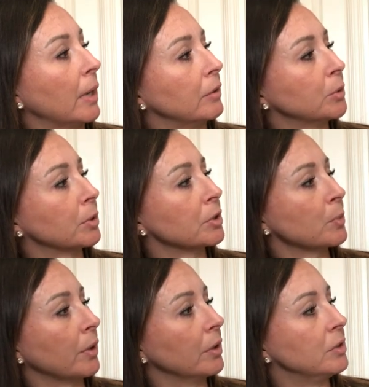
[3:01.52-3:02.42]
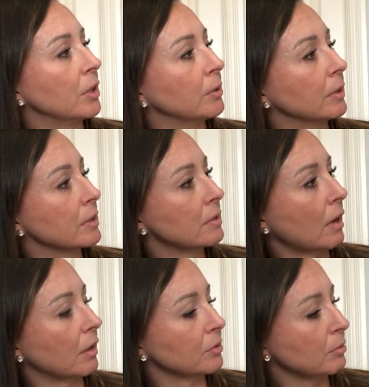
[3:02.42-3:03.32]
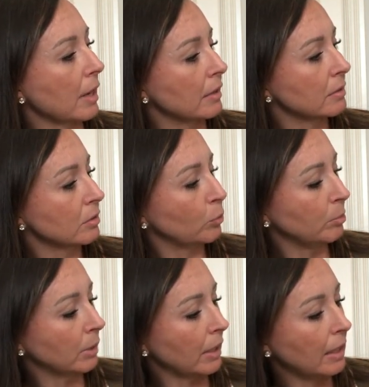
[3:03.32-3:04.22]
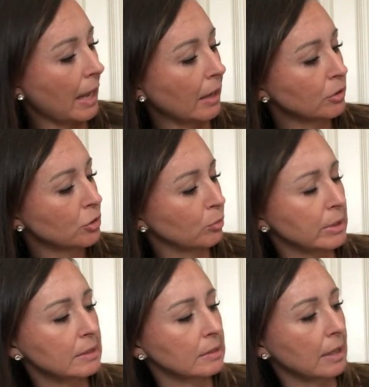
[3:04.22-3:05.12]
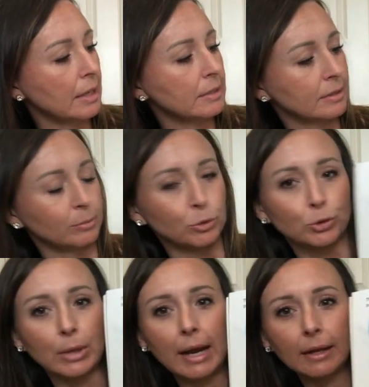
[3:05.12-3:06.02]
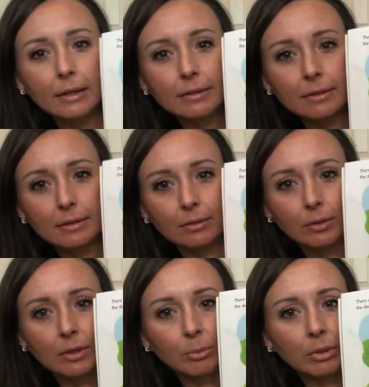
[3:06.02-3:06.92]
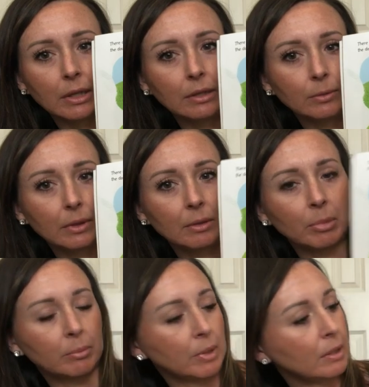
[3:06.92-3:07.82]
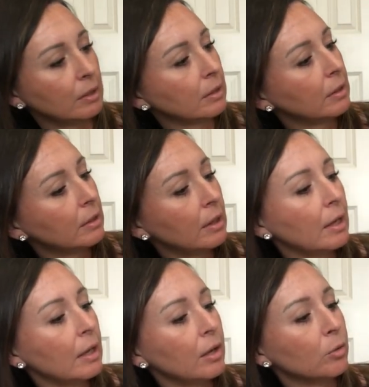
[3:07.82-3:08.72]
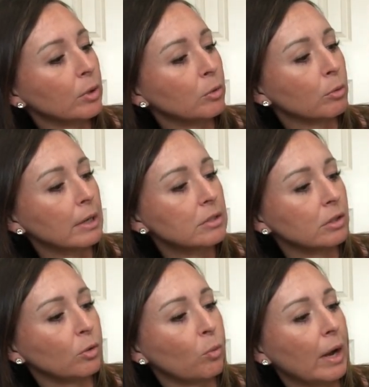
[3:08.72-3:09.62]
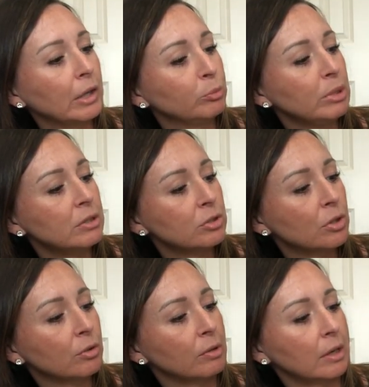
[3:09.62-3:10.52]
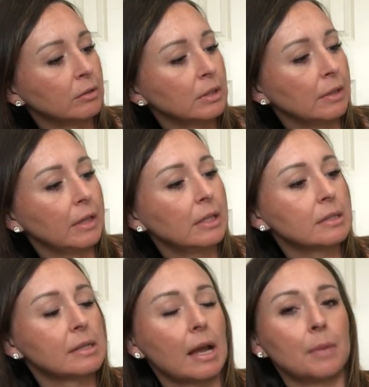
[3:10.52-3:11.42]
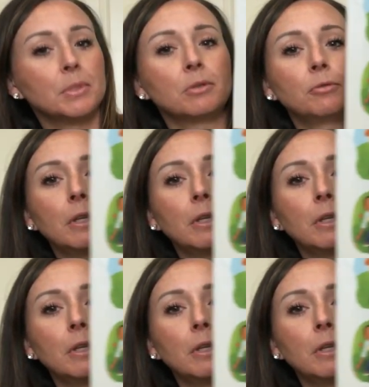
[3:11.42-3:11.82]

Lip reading: outdoors while the dough and the sauce rest. We play catch, we slay some dragons. They're playing with the puppy. We wrestle a wild beast to the ground, and then it's time to